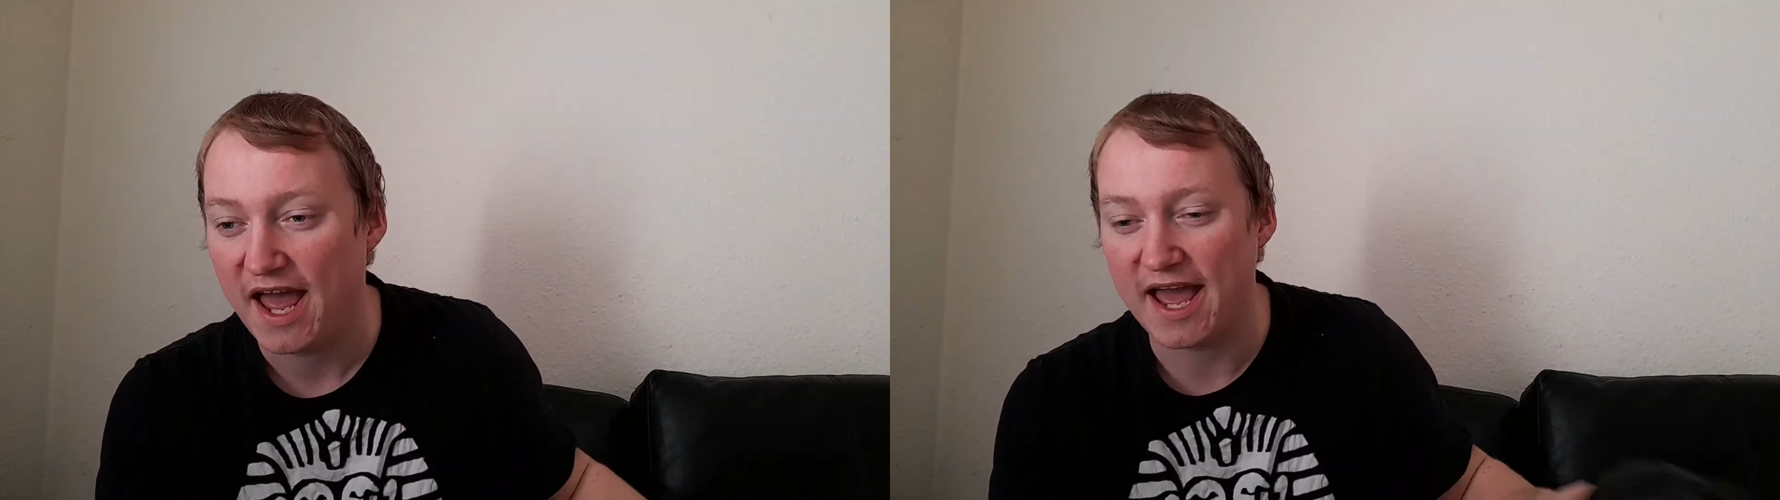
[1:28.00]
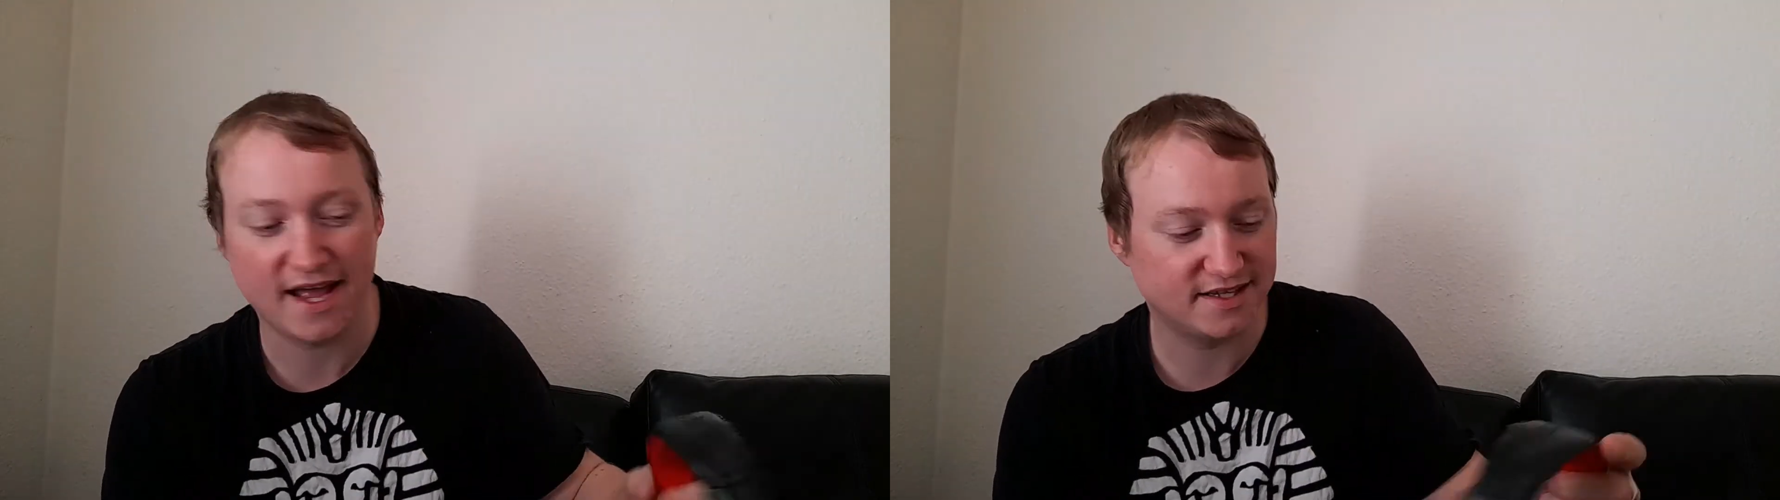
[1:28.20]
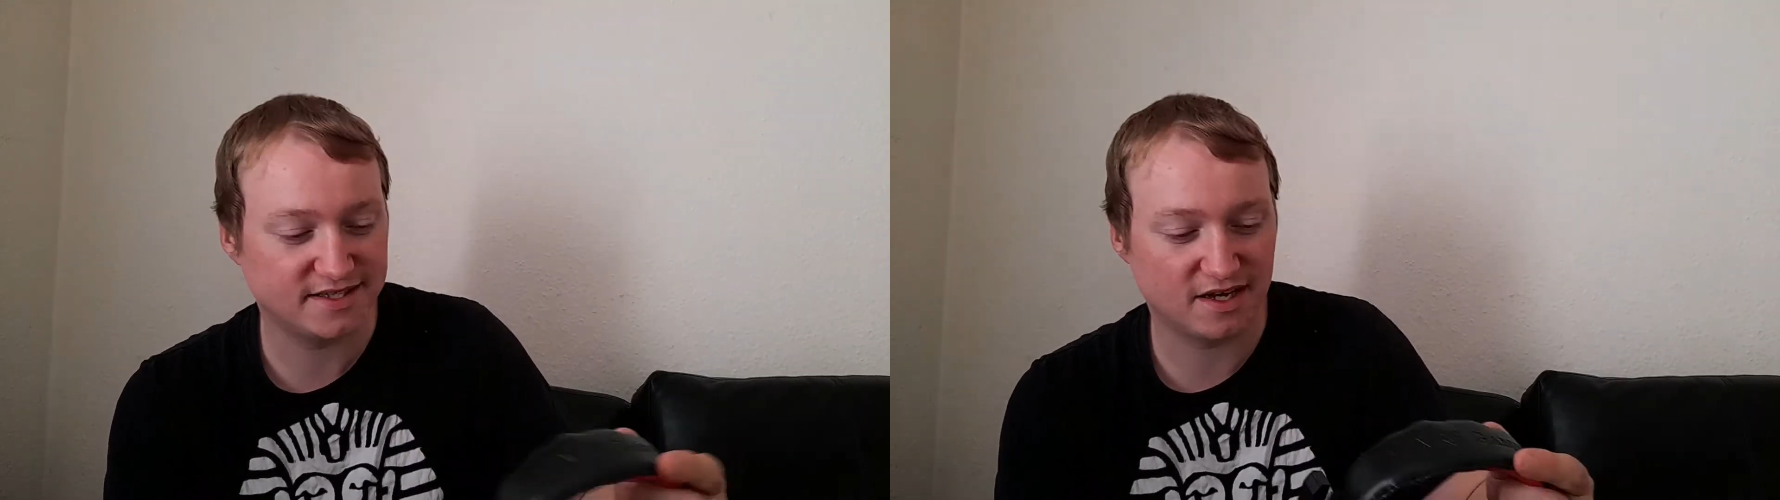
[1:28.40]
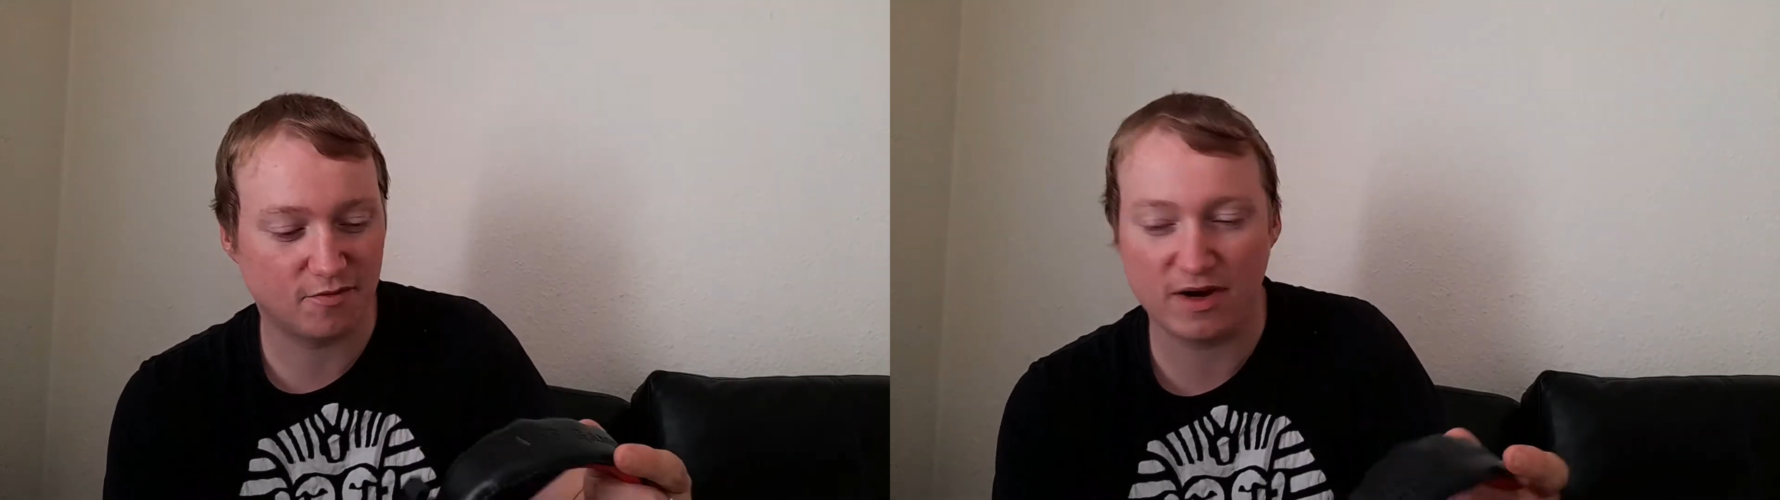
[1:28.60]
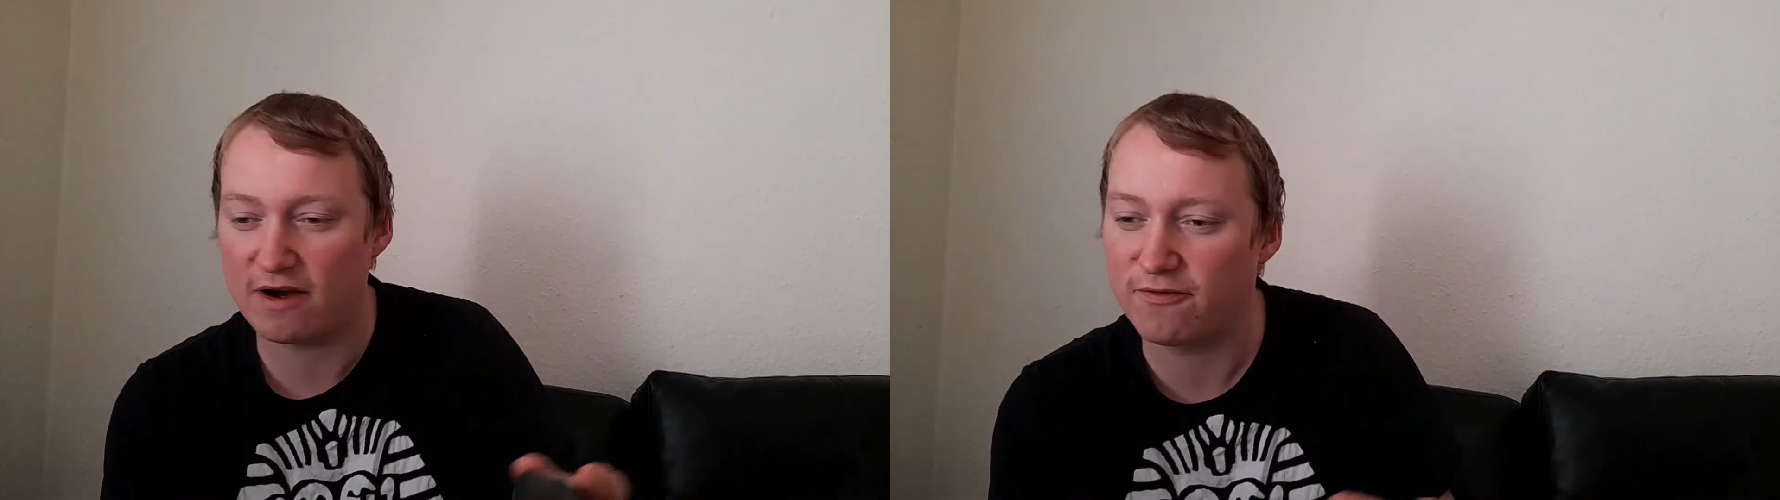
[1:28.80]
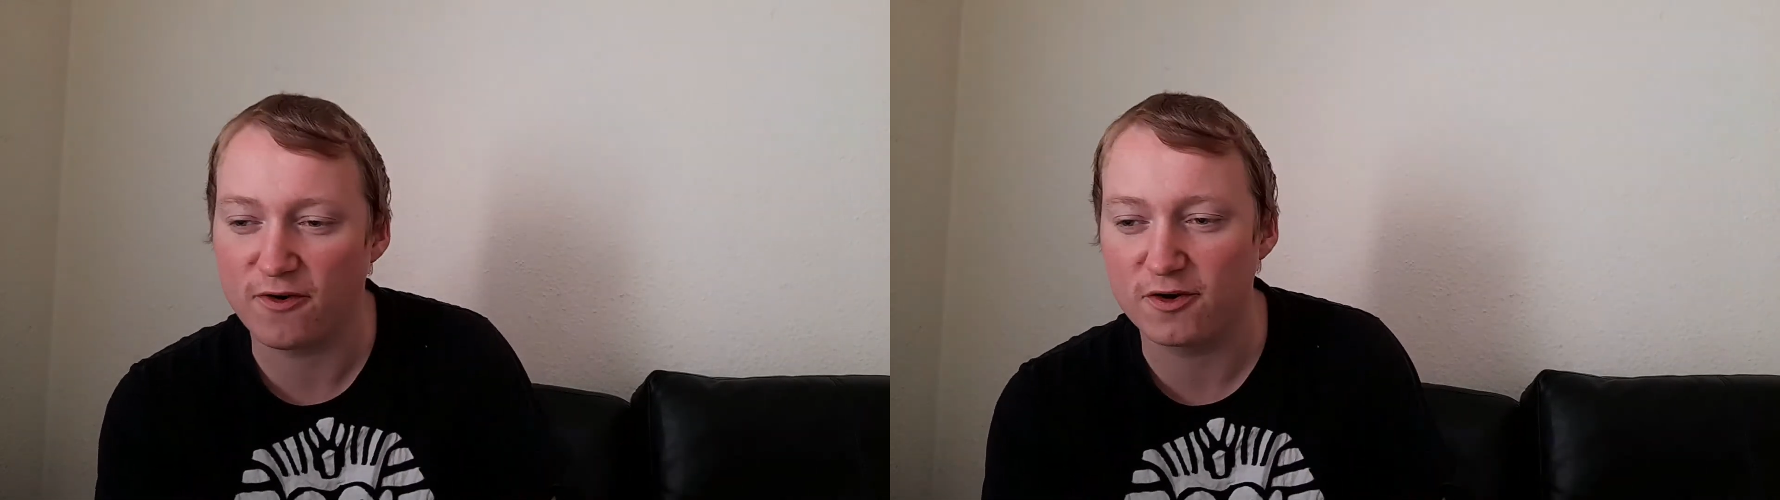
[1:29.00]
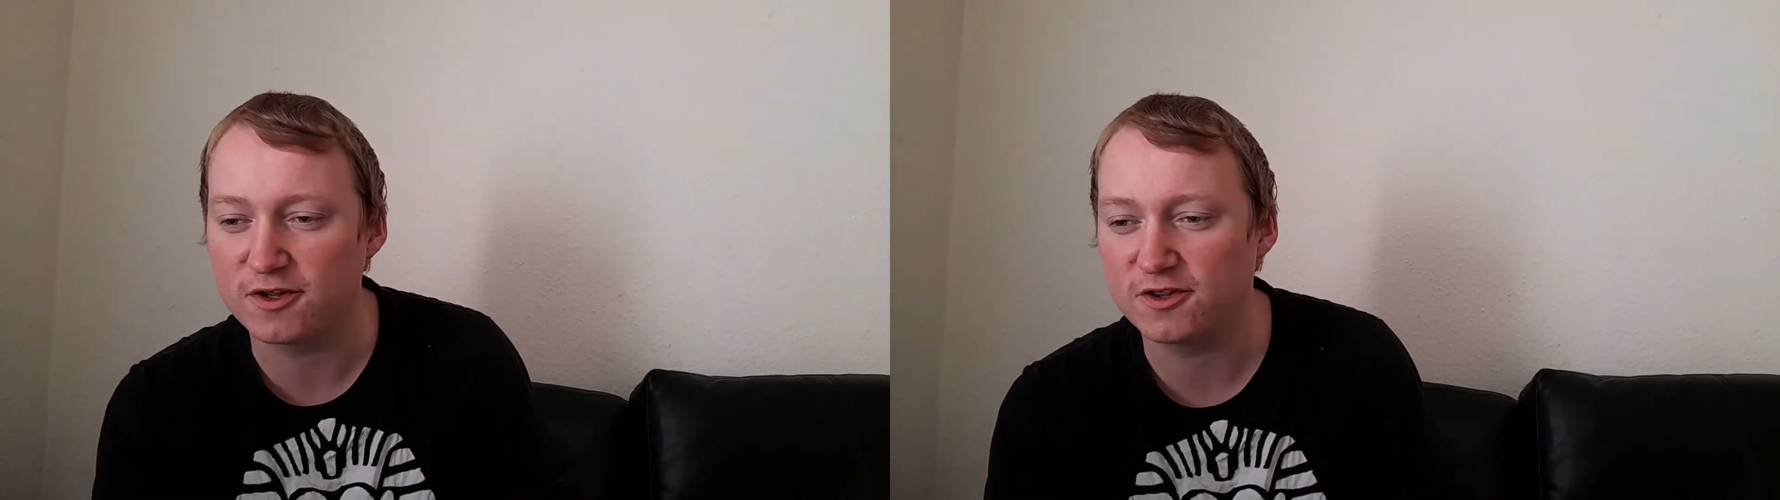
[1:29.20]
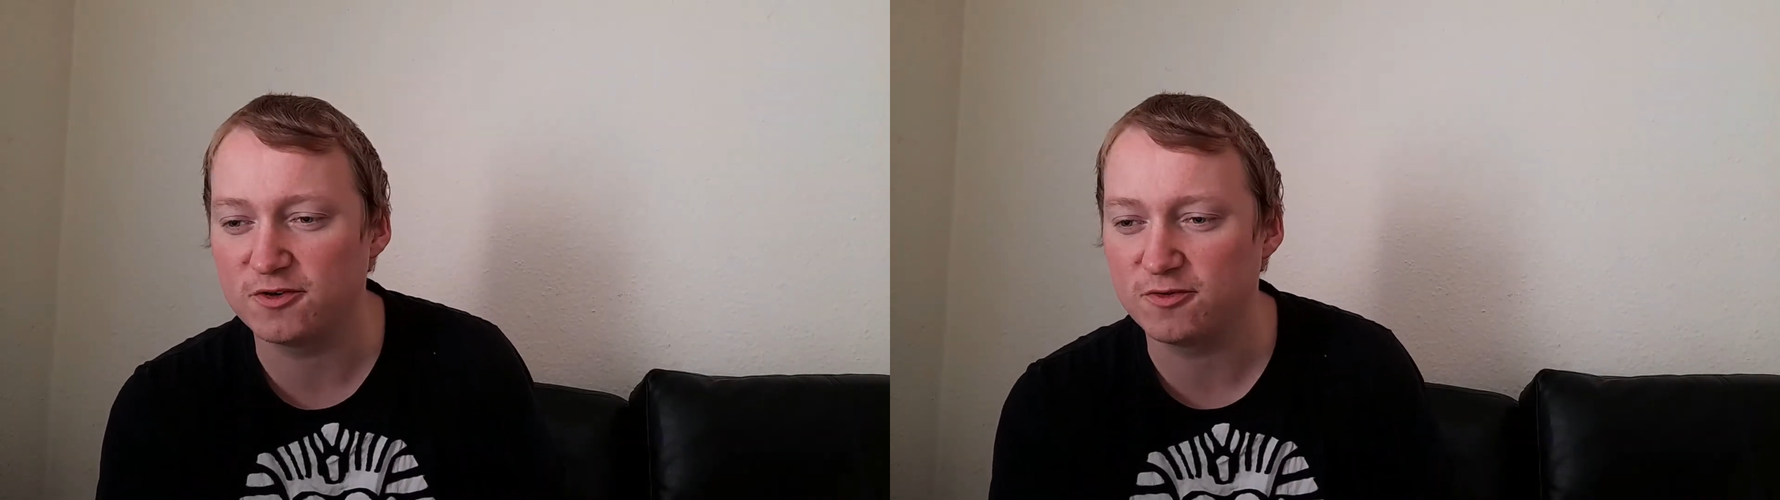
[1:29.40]
And without further
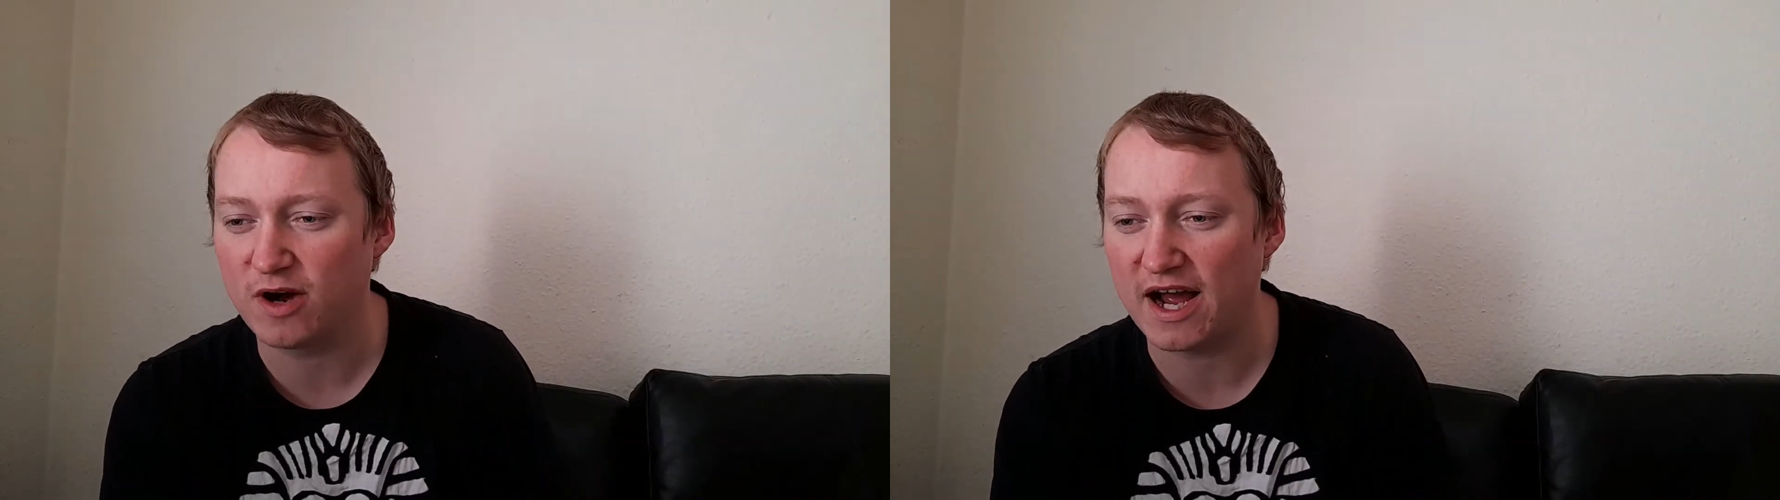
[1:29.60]
ado,